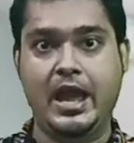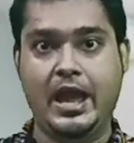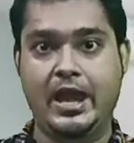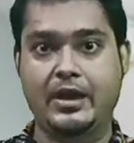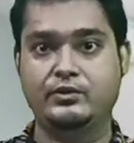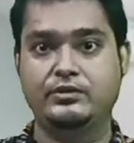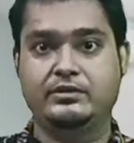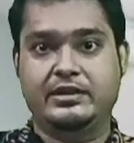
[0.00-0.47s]

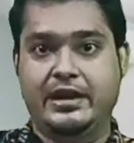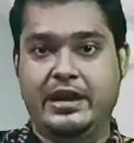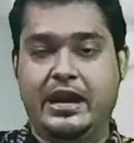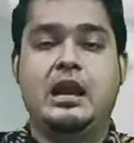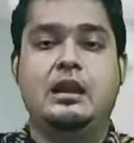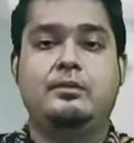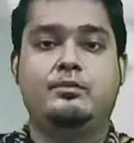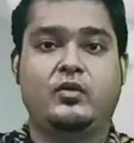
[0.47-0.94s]
and with the
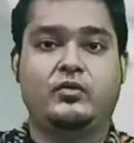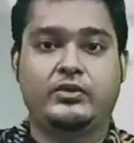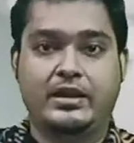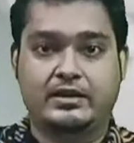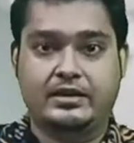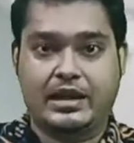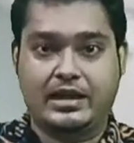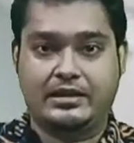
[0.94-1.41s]
help of
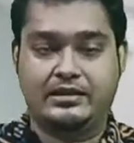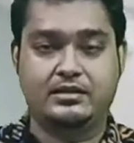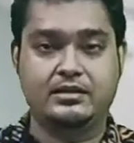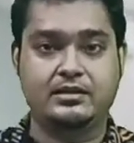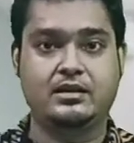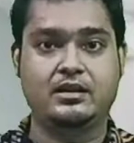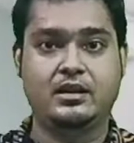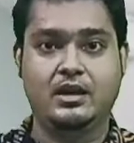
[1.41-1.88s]
that
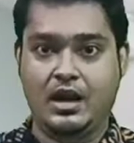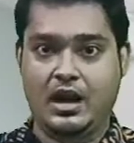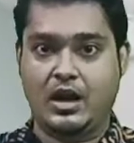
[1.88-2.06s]
catheter